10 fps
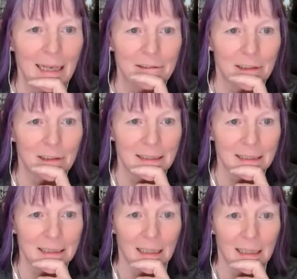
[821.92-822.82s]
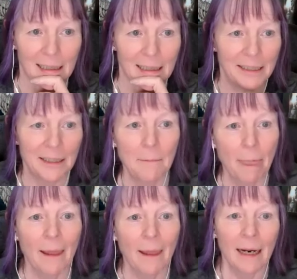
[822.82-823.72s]
Collider,
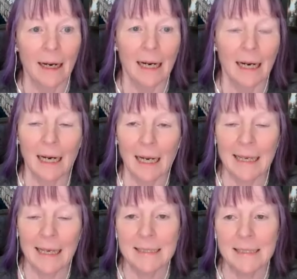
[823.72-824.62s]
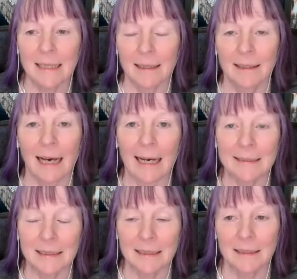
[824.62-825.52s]
is
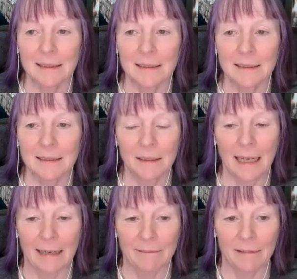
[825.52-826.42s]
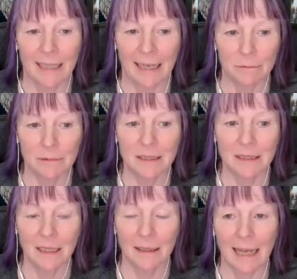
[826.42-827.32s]
that CERN have
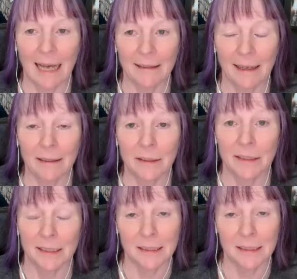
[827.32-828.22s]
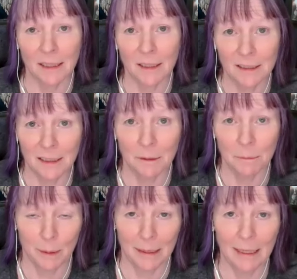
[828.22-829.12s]
announced that they are going to start
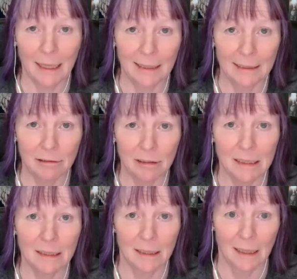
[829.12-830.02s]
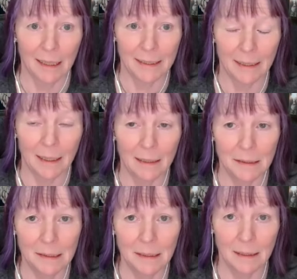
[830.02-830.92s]
up the Hadron Collider
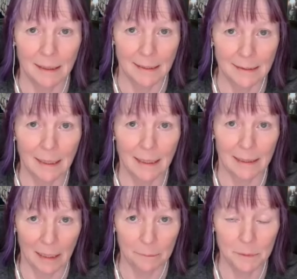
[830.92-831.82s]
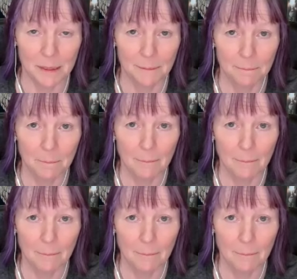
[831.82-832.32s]
under this eclipse.